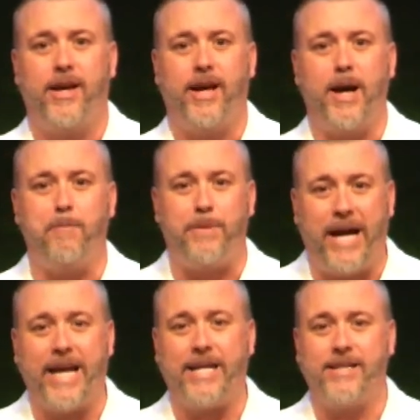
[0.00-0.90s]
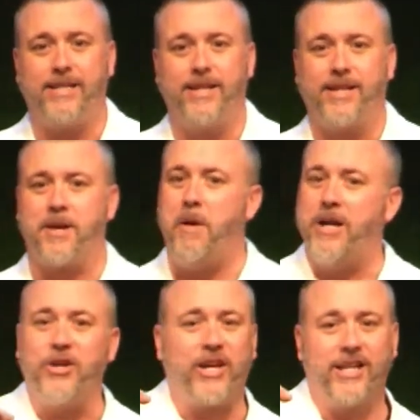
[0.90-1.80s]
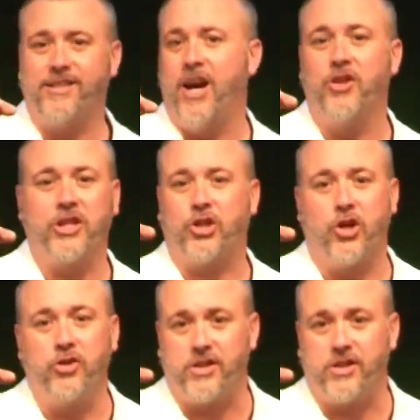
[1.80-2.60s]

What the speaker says: a bite? Come on, you got to tell the truth